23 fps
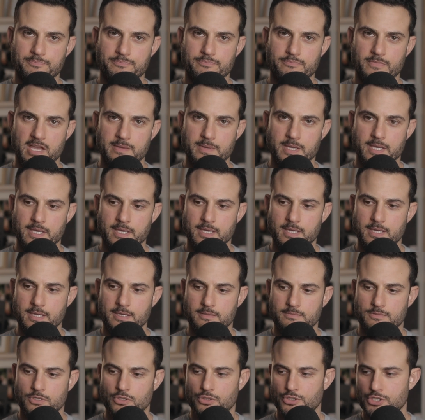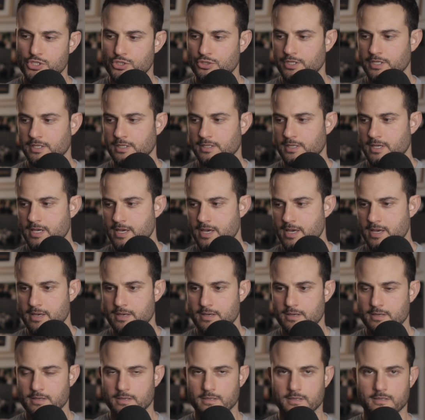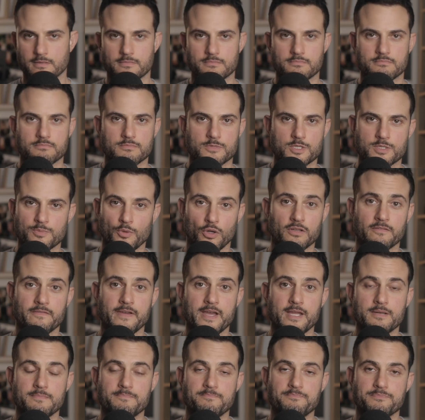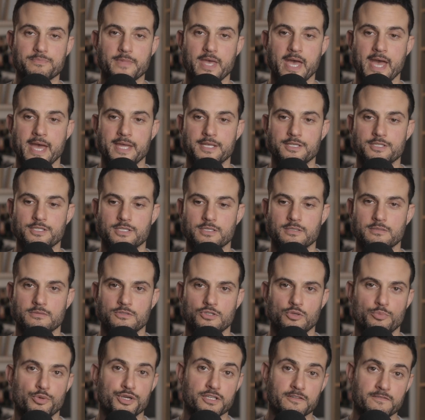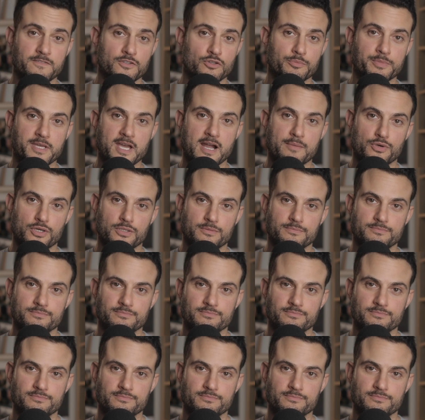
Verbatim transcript: Maybe you're shooting a small event and you bring your film camera.